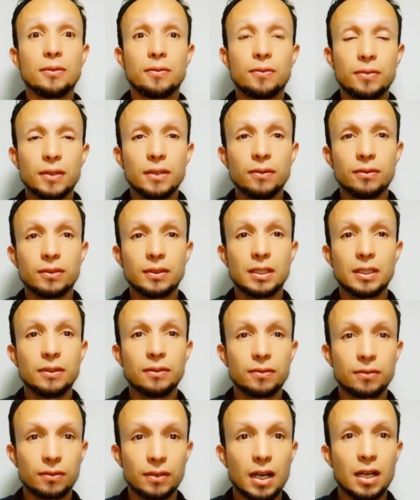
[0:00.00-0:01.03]

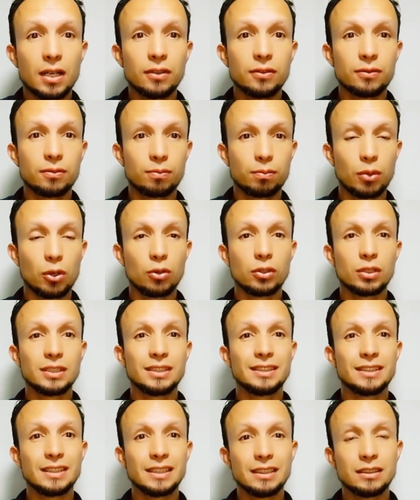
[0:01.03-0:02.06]
55
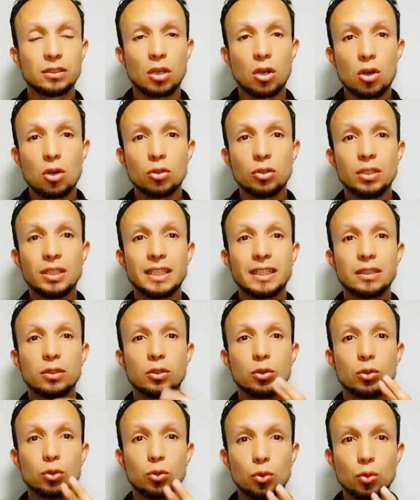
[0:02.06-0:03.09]
points is only
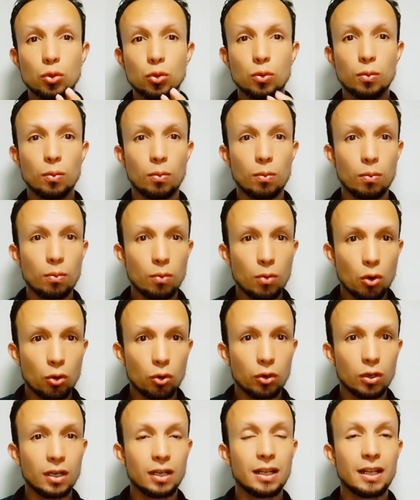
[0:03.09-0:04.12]
2
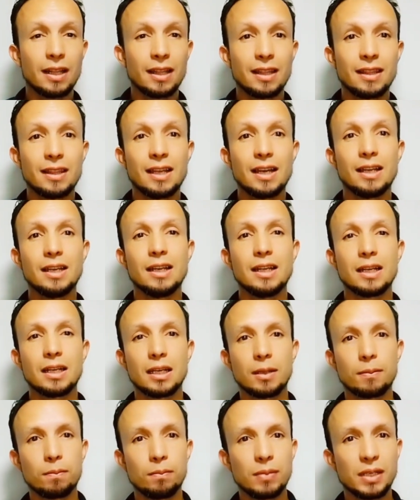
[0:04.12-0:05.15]
more than
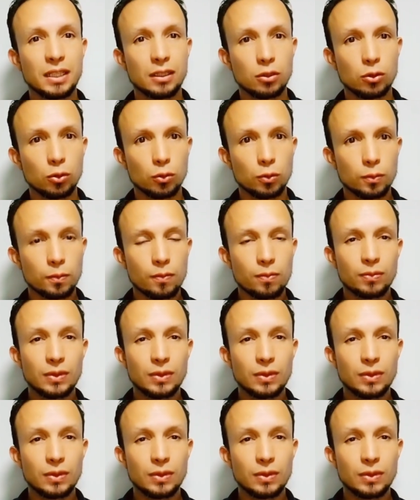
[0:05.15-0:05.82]
a B2.